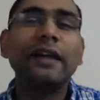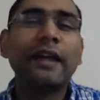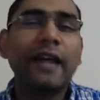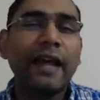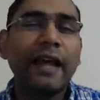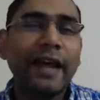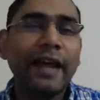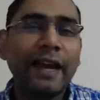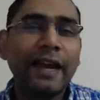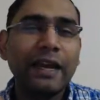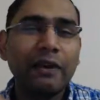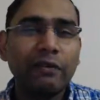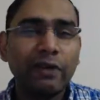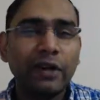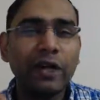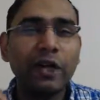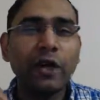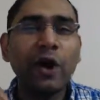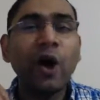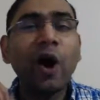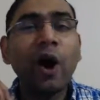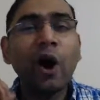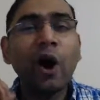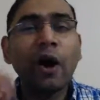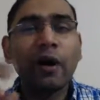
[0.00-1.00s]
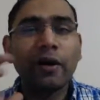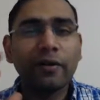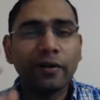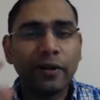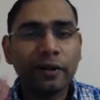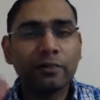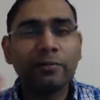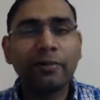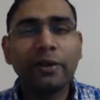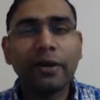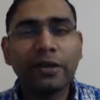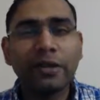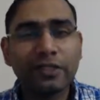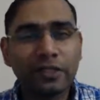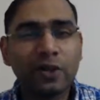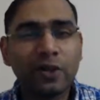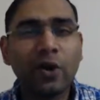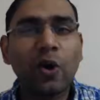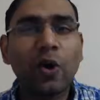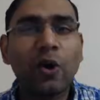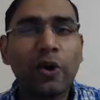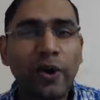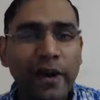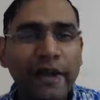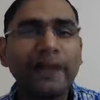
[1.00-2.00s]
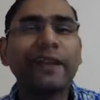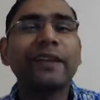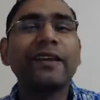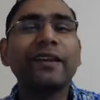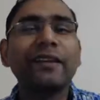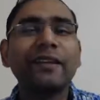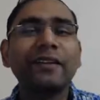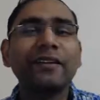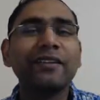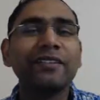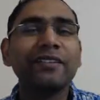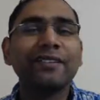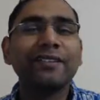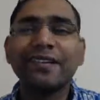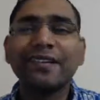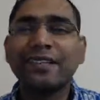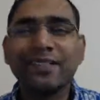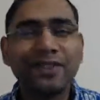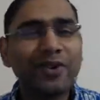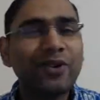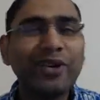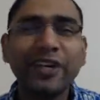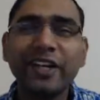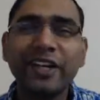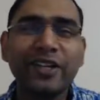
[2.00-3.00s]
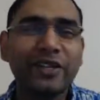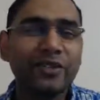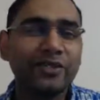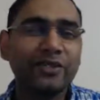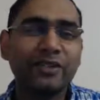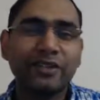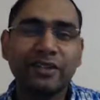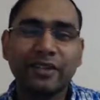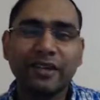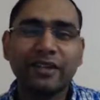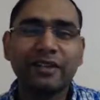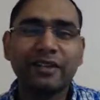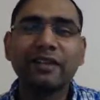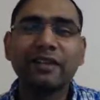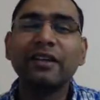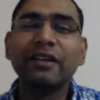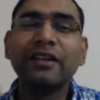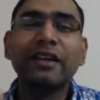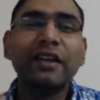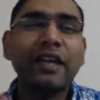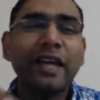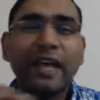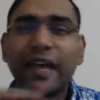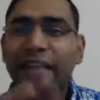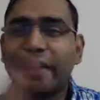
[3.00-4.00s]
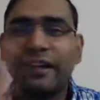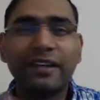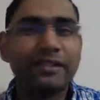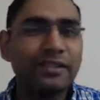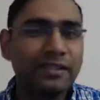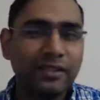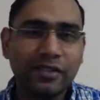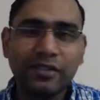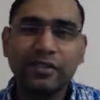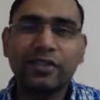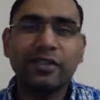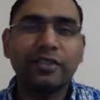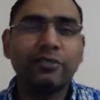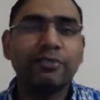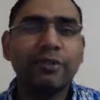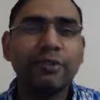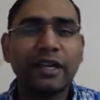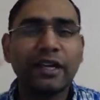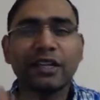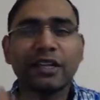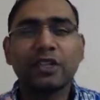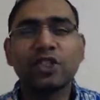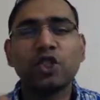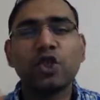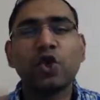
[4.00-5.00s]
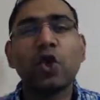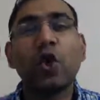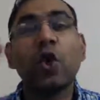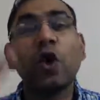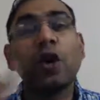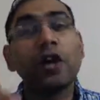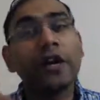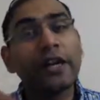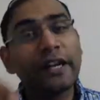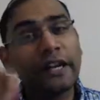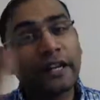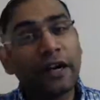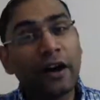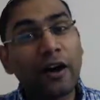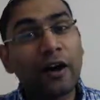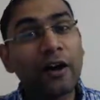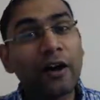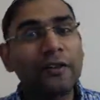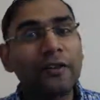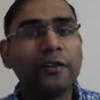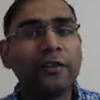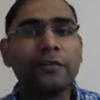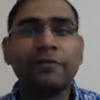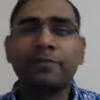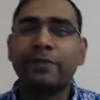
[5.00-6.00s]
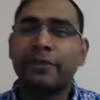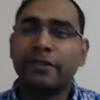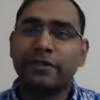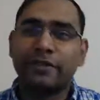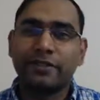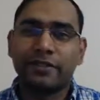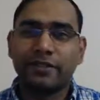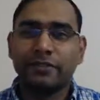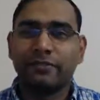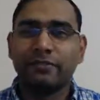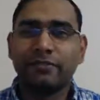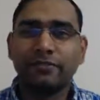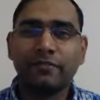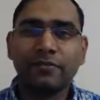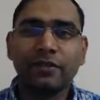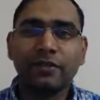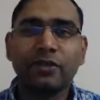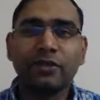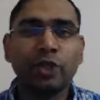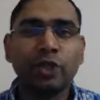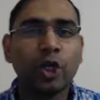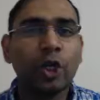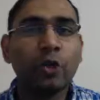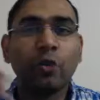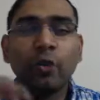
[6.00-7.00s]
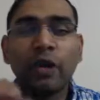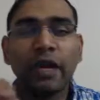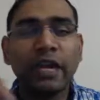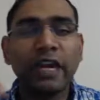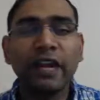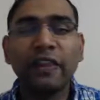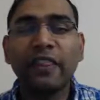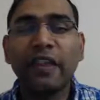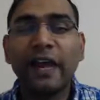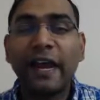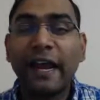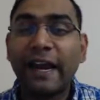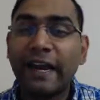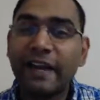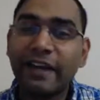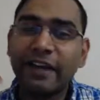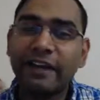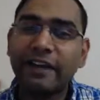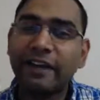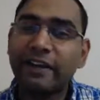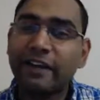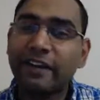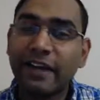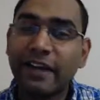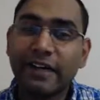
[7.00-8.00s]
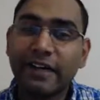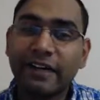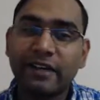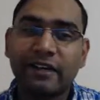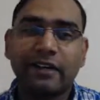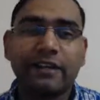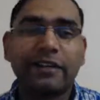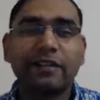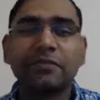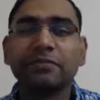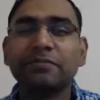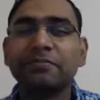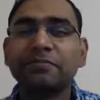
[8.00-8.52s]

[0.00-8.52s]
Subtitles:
And when you are that person already, there is no need to set any resolution because you already are that person. So you're working on the identity directly.